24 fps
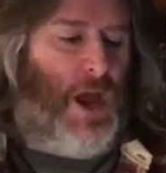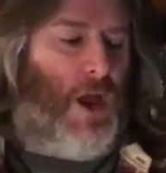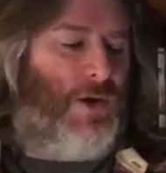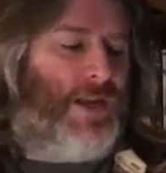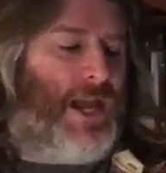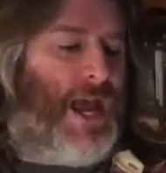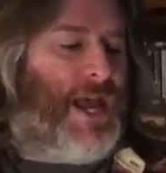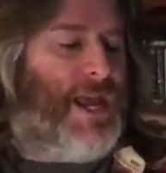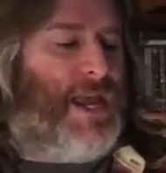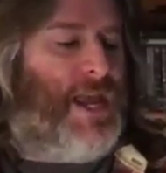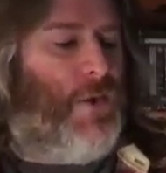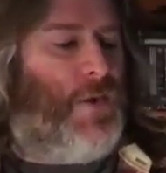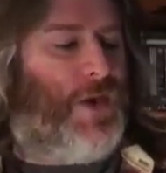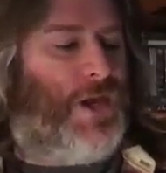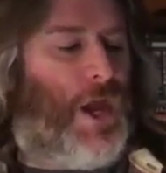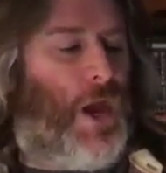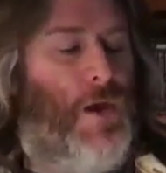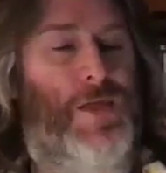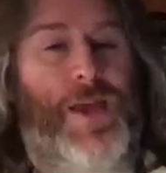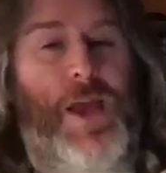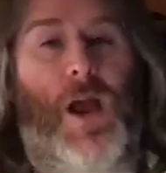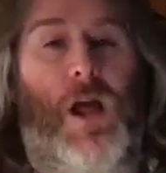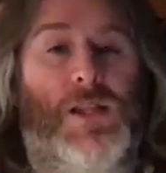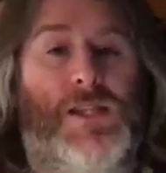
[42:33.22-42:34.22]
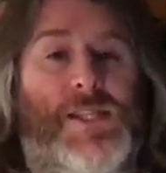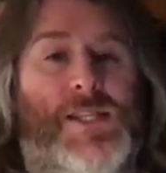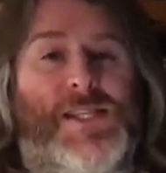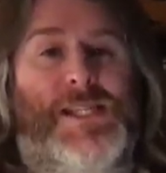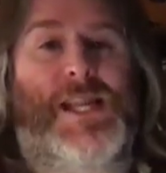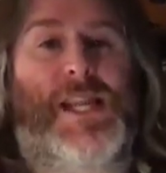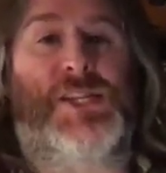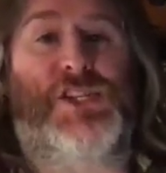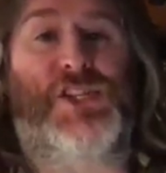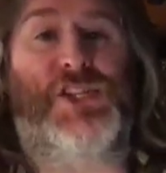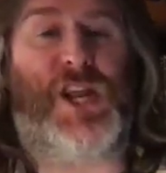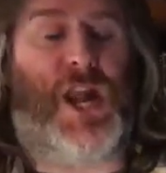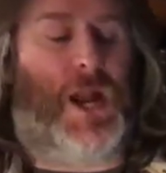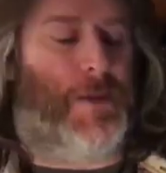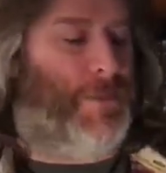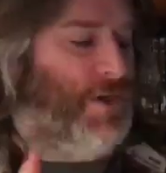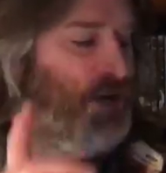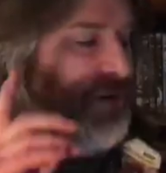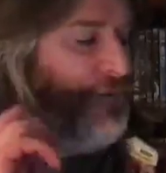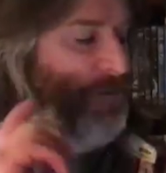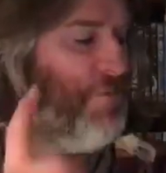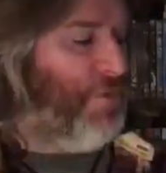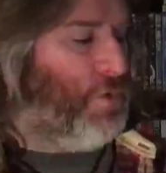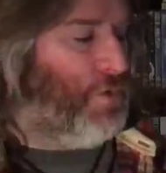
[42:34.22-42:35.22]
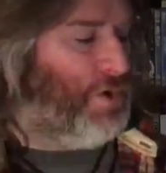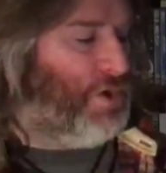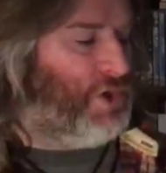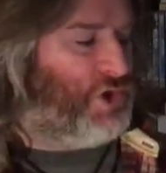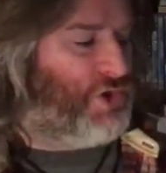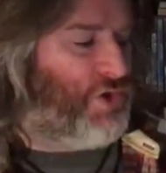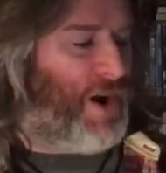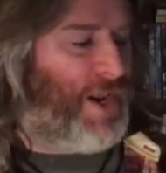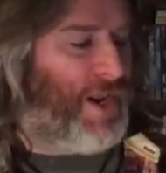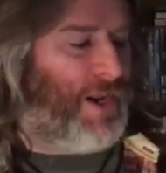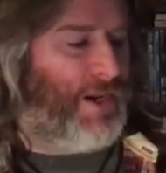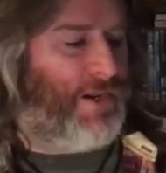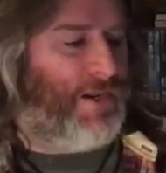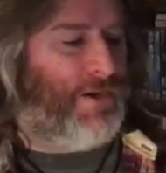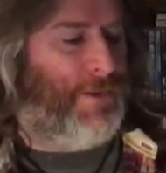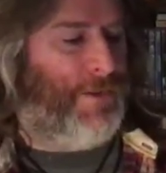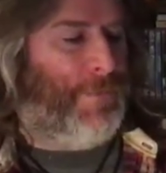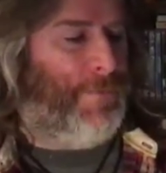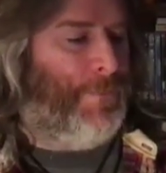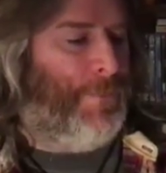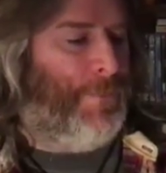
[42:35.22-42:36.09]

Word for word: Okay, here we go, the answers, ladies and gentlemen, to food and drink.